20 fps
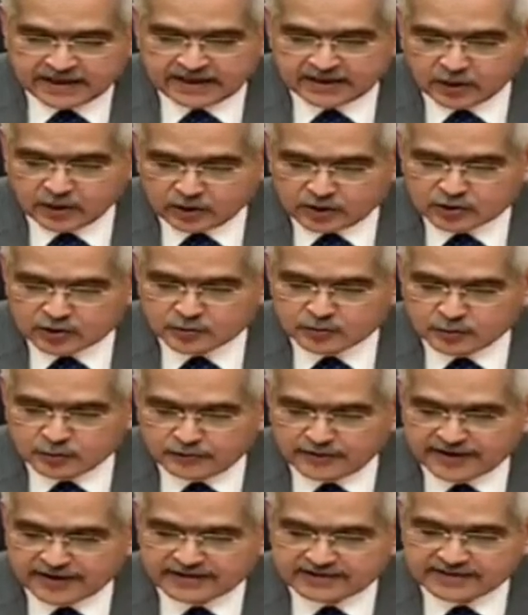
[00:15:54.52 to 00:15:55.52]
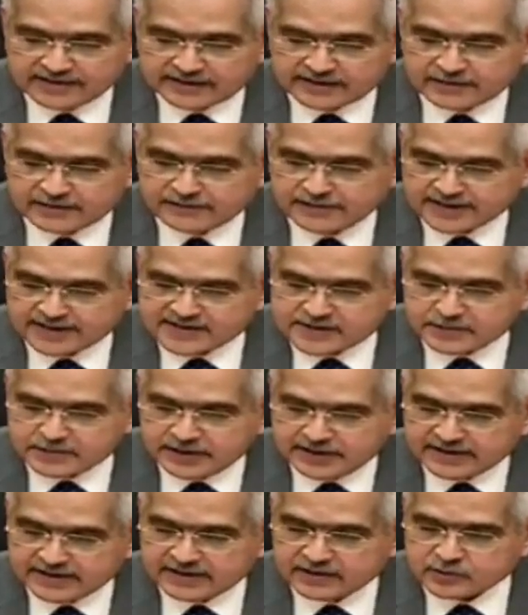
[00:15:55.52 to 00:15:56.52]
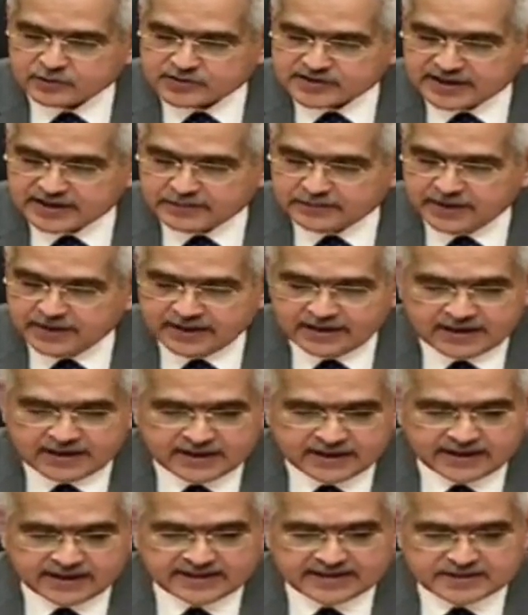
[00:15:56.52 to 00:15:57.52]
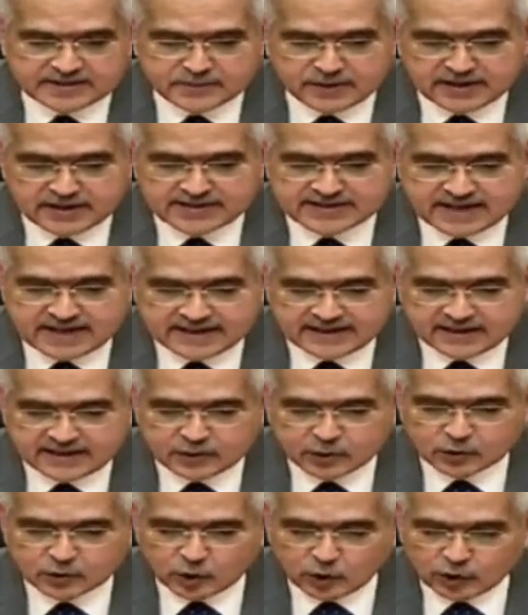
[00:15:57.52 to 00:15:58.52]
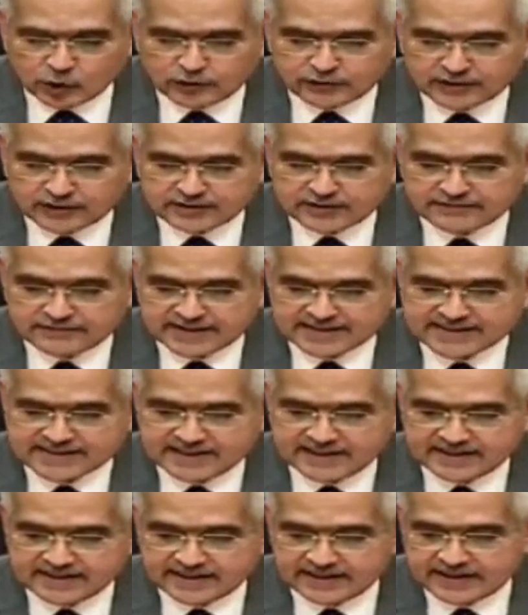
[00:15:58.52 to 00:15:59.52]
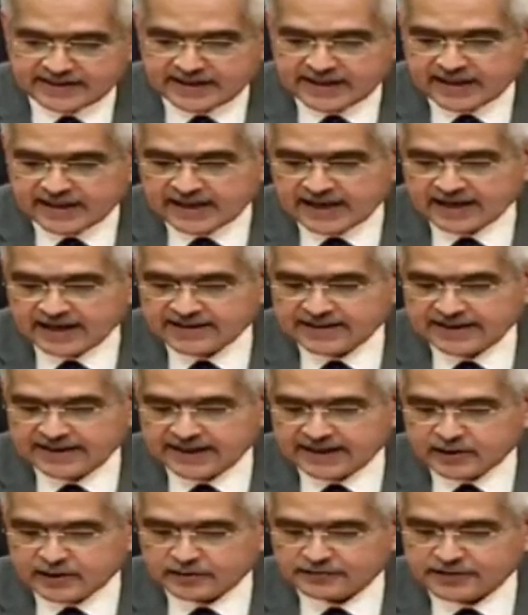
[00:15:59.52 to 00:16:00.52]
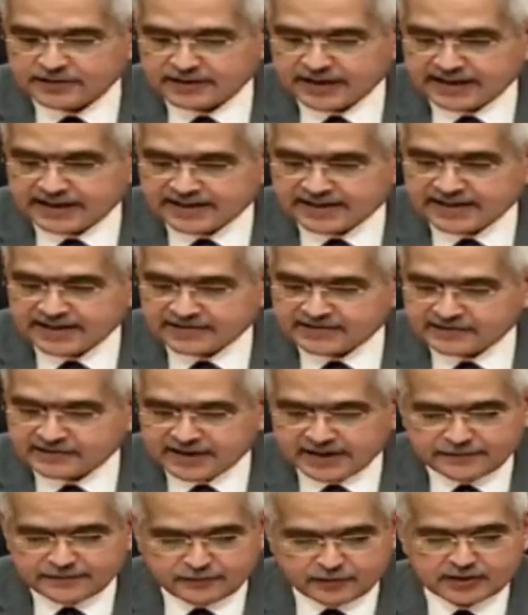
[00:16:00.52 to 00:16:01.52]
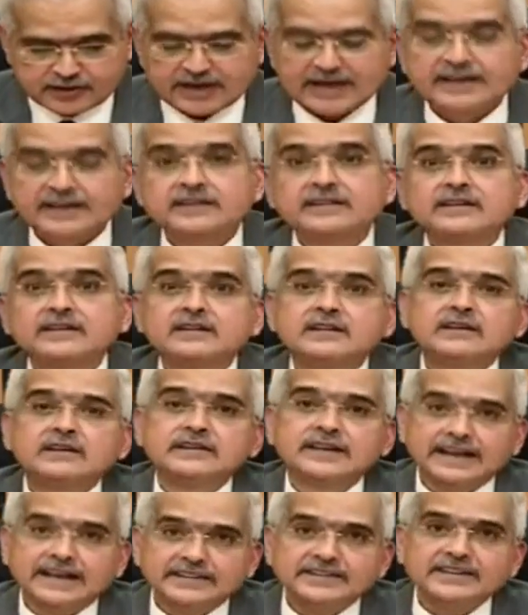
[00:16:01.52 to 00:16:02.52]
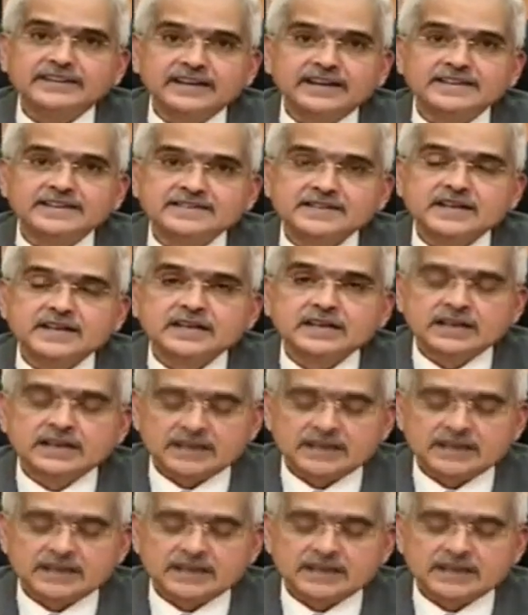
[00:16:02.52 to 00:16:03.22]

In order to provide greater flexibility to SIDBI, it has been decided to roll over the facility at the end of the 90th day for another 90 days.